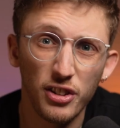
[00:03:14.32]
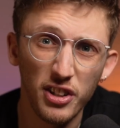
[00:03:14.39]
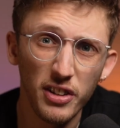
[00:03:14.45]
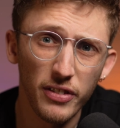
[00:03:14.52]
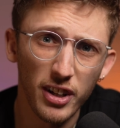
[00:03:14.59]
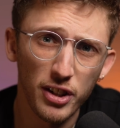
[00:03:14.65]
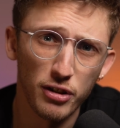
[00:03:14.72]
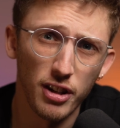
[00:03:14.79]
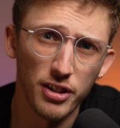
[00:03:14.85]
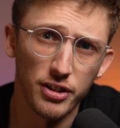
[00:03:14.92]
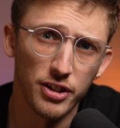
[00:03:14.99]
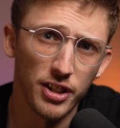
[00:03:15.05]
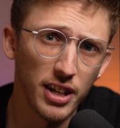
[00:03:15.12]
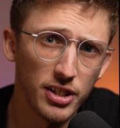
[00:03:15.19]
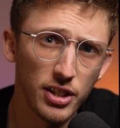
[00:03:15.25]
can see Vectorizer
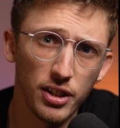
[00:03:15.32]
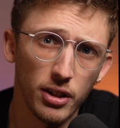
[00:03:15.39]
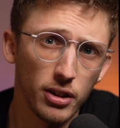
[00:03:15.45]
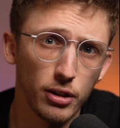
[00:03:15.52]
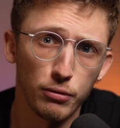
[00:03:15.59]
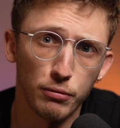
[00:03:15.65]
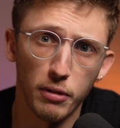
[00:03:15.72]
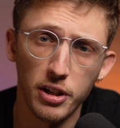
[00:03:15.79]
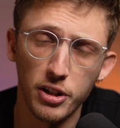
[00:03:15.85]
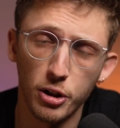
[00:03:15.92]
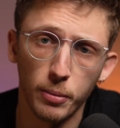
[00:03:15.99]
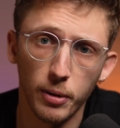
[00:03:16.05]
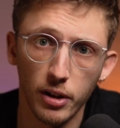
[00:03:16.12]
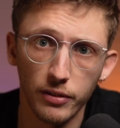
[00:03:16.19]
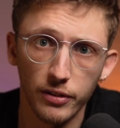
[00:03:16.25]
has actually done a great
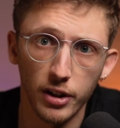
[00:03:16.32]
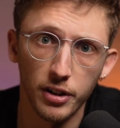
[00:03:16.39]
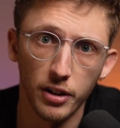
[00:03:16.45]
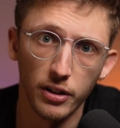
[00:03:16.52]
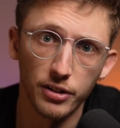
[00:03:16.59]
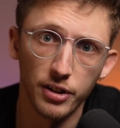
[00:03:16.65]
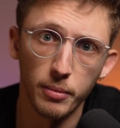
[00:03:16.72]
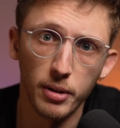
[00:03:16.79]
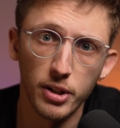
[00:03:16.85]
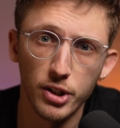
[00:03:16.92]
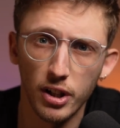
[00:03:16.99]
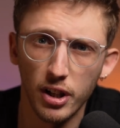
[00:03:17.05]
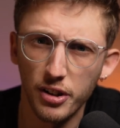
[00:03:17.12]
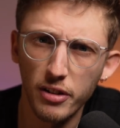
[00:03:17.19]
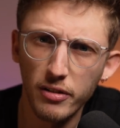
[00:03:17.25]
job at converting this image,
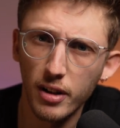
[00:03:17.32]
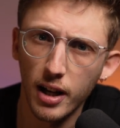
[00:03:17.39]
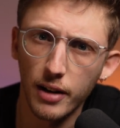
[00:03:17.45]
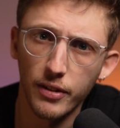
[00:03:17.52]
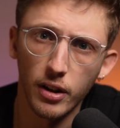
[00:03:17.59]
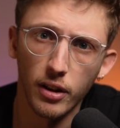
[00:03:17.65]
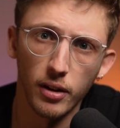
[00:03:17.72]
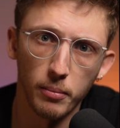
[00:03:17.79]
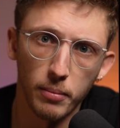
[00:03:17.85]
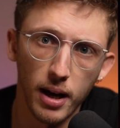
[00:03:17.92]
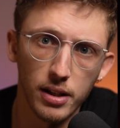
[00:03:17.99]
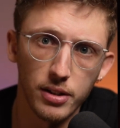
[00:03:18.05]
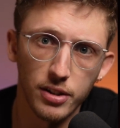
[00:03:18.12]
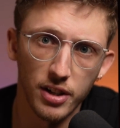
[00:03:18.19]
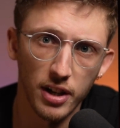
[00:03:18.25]
and I don't really have anything
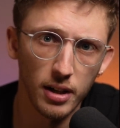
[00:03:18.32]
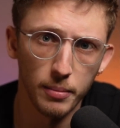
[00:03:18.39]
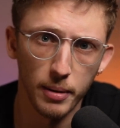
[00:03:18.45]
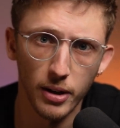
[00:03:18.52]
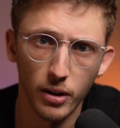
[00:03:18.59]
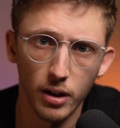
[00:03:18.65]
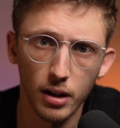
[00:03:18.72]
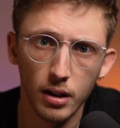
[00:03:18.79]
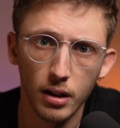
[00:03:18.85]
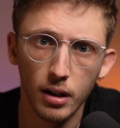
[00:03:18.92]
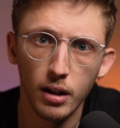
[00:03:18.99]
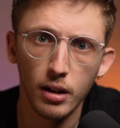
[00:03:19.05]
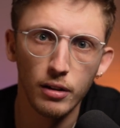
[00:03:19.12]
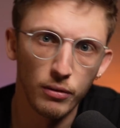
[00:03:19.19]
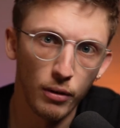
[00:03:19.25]
bad to say about it.
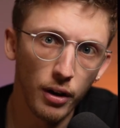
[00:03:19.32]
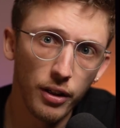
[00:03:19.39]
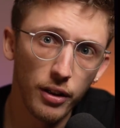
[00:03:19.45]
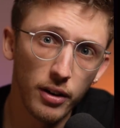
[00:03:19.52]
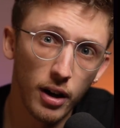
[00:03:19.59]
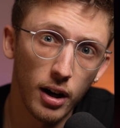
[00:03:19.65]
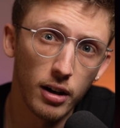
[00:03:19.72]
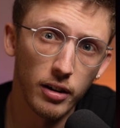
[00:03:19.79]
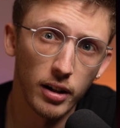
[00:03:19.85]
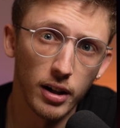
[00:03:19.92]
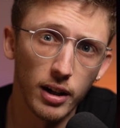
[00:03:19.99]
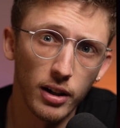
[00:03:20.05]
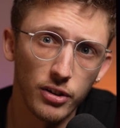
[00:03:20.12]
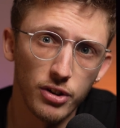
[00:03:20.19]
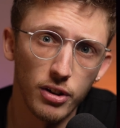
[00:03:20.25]
Rather than hiring an
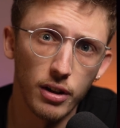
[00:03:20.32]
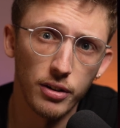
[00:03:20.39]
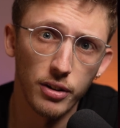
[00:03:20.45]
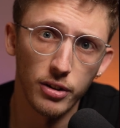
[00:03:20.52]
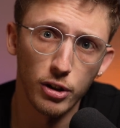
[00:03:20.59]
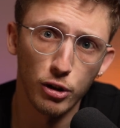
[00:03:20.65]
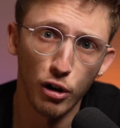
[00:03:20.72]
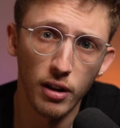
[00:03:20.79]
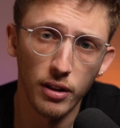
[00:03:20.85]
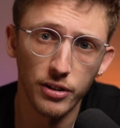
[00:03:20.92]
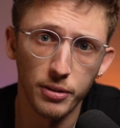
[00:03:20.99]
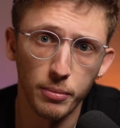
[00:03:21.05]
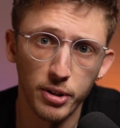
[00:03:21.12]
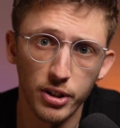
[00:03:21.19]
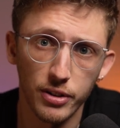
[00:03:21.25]
illustrator to create these
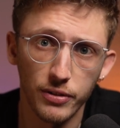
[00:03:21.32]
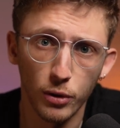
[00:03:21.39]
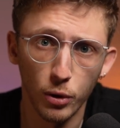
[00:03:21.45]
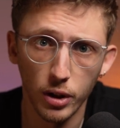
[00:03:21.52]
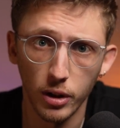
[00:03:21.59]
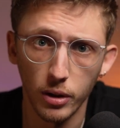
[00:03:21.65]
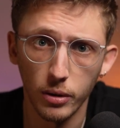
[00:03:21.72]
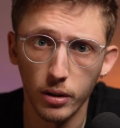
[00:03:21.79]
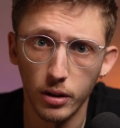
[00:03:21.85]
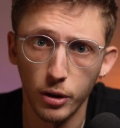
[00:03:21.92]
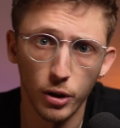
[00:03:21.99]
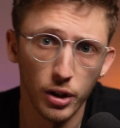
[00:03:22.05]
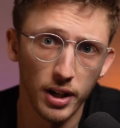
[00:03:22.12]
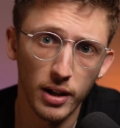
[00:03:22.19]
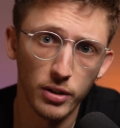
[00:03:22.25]
images for you, you
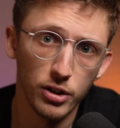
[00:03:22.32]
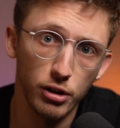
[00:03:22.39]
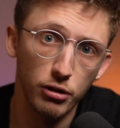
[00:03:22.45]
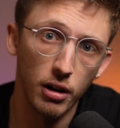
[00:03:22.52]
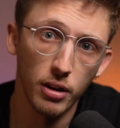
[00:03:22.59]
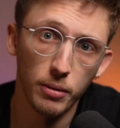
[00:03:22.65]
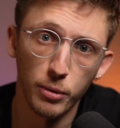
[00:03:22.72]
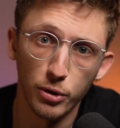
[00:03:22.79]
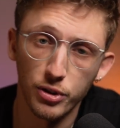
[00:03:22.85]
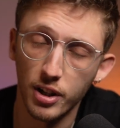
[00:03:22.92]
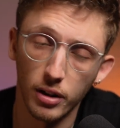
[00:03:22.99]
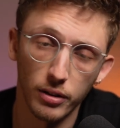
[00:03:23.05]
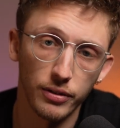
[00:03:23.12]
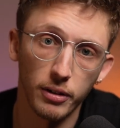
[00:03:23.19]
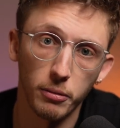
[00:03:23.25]
can now just create them
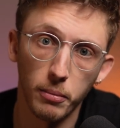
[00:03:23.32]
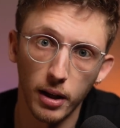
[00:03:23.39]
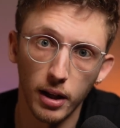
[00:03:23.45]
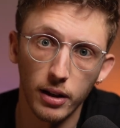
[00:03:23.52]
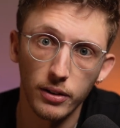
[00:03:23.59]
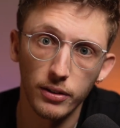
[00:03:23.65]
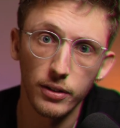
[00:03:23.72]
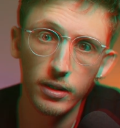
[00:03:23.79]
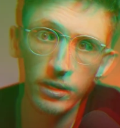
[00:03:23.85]
yourself in minutes.